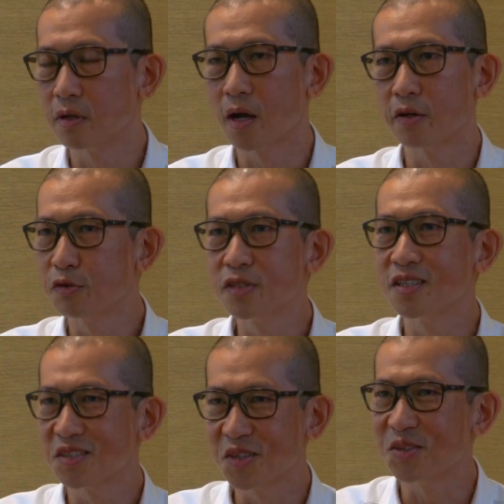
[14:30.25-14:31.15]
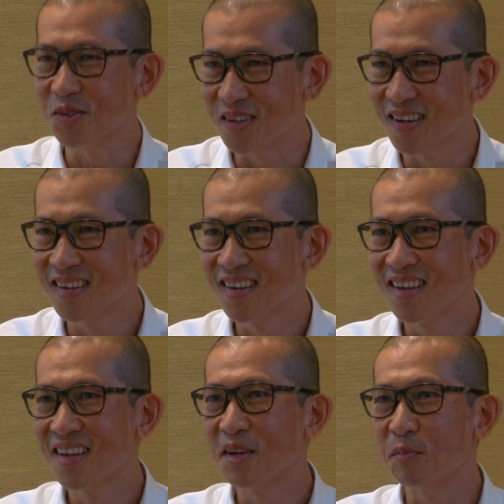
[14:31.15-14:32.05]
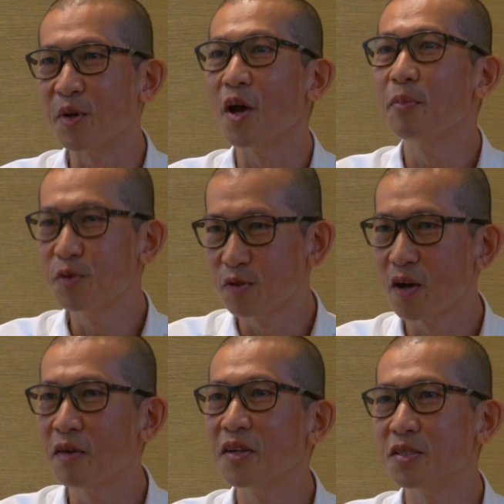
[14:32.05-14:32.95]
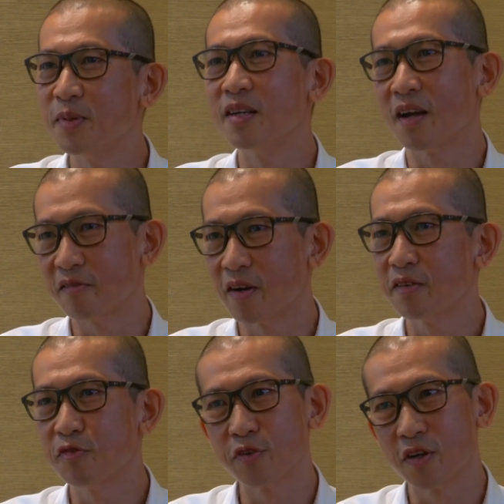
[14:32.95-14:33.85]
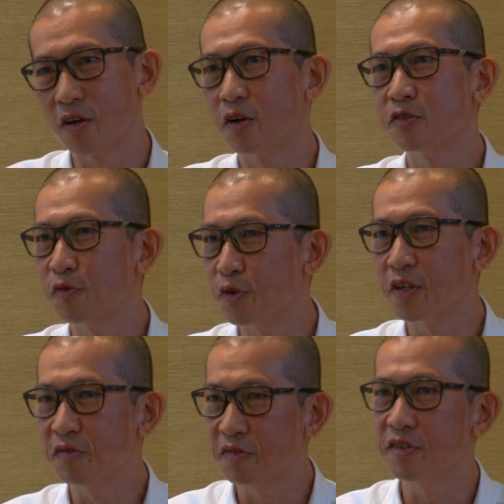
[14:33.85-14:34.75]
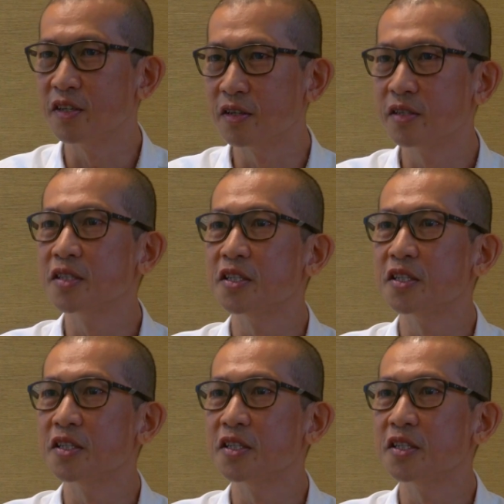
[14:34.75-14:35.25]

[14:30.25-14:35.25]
I don't say it's not good, but up to now, it's been like that for the last 40, 50 years.